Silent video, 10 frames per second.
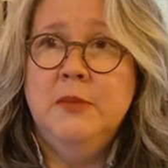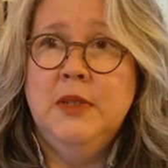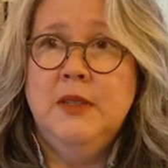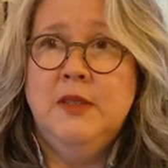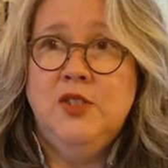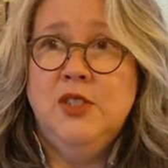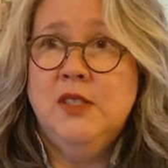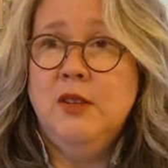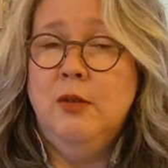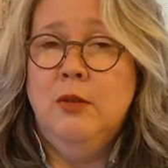It's
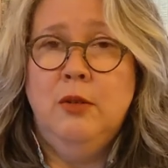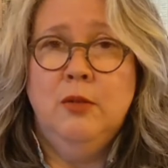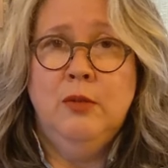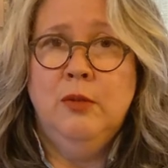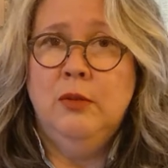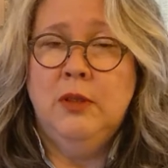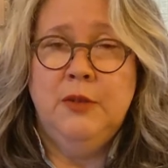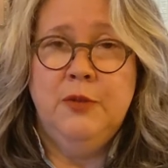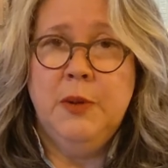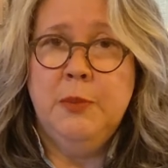just a whole
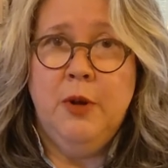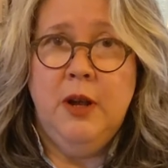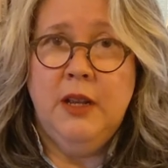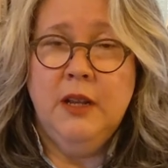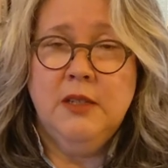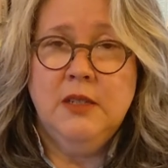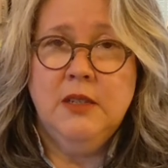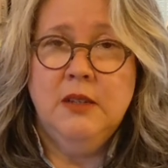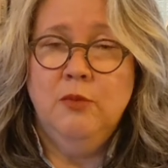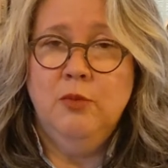different product.
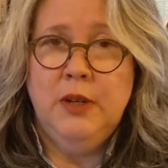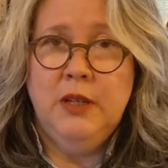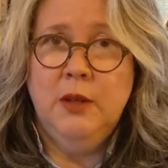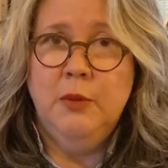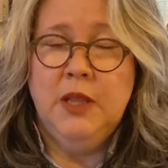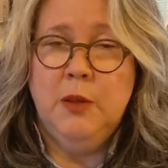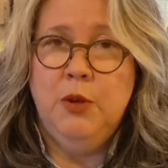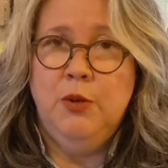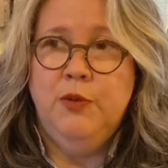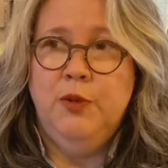Really, really
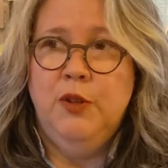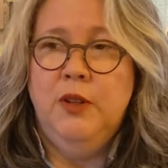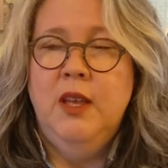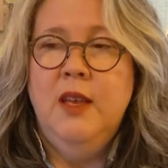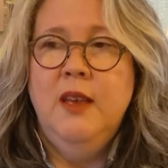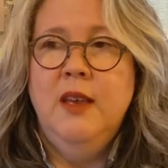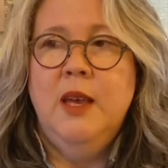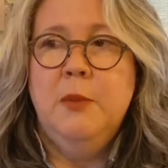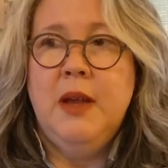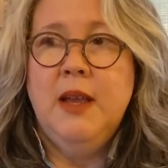beautiful.
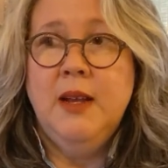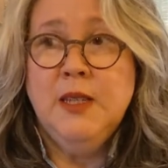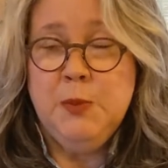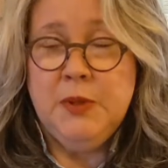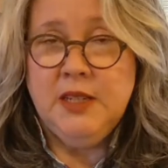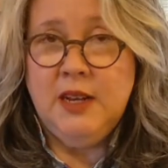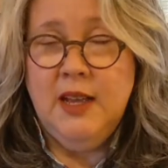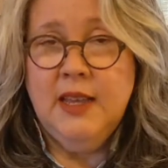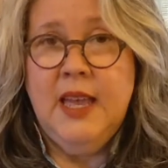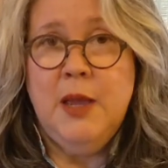And my husband and
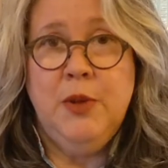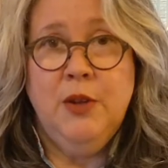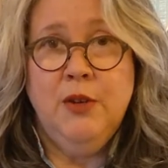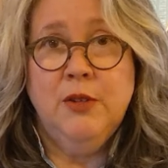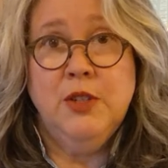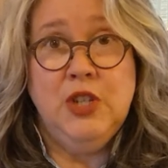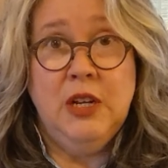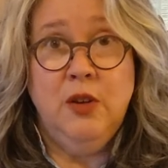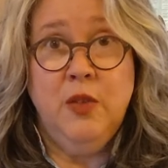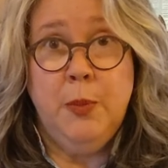I came here to
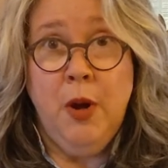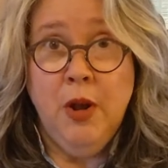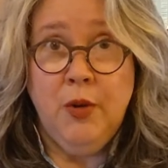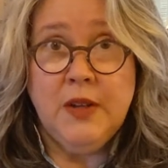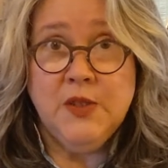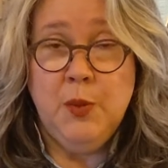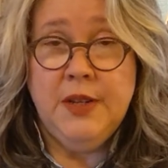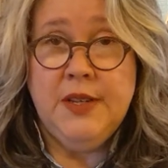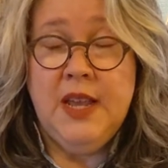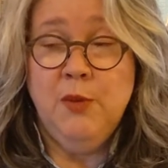check on the progress
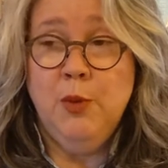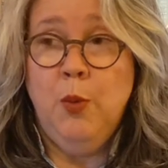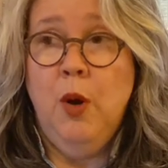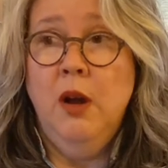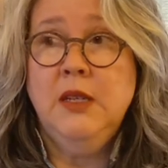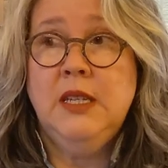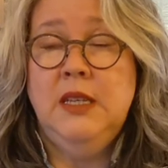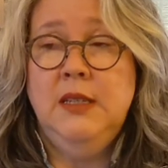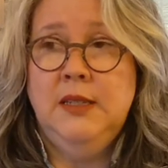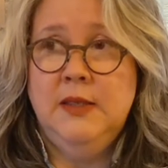one day, and we walked
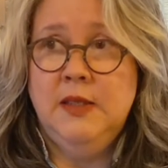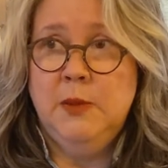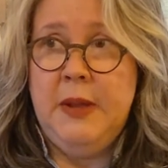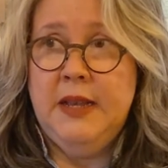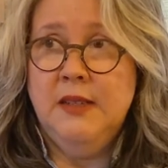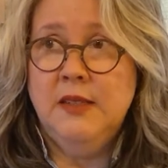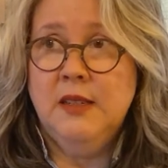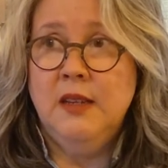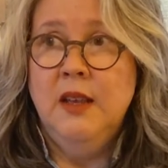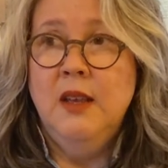into the space,
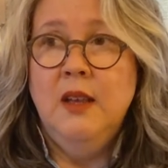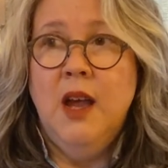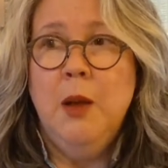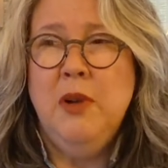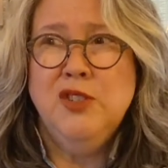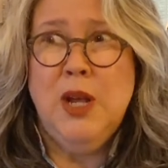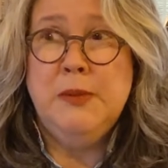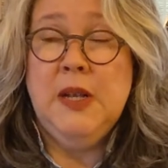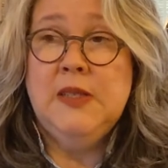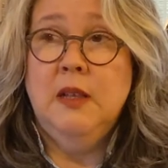and I'm on job
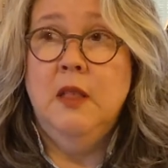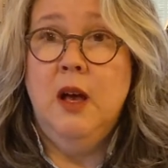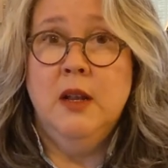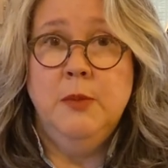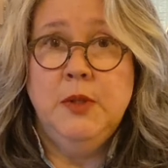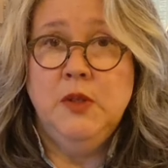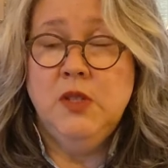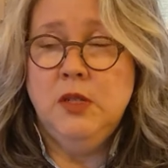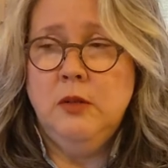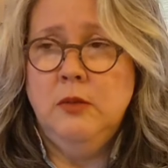sites a lot. I'm
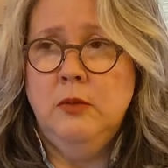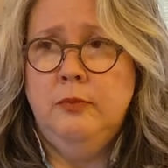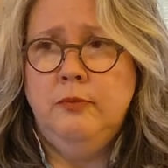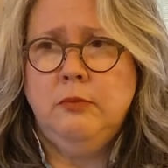used to